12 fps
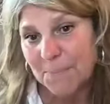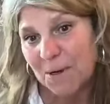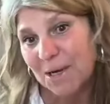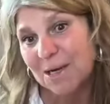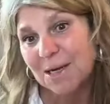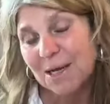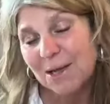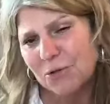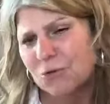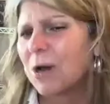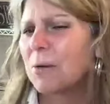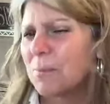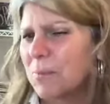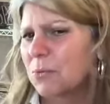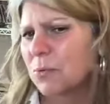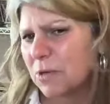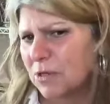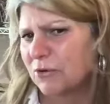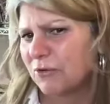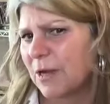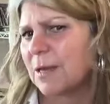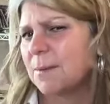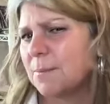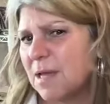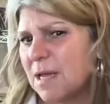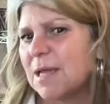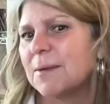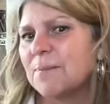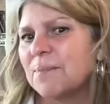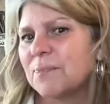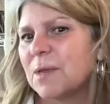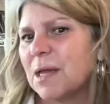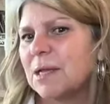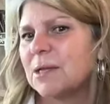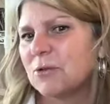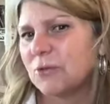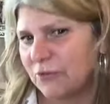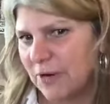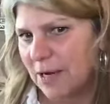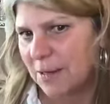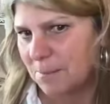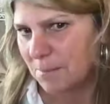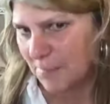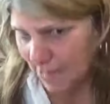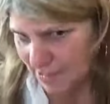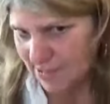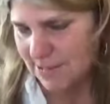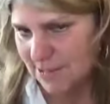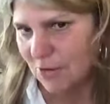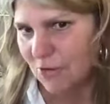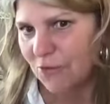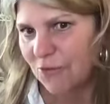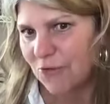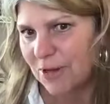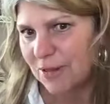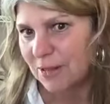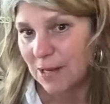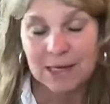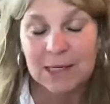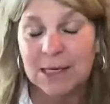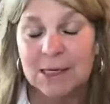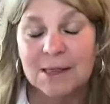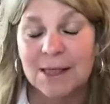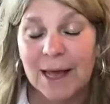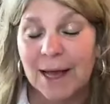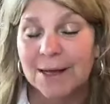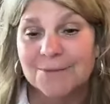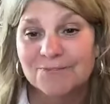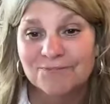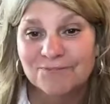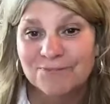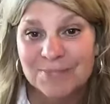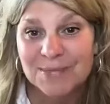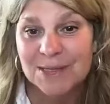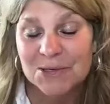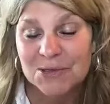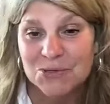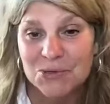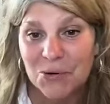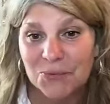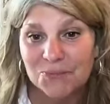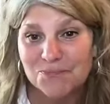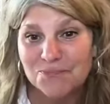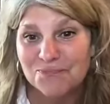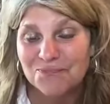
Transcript: But you helped me redefine me and to find myself, and I needed that. So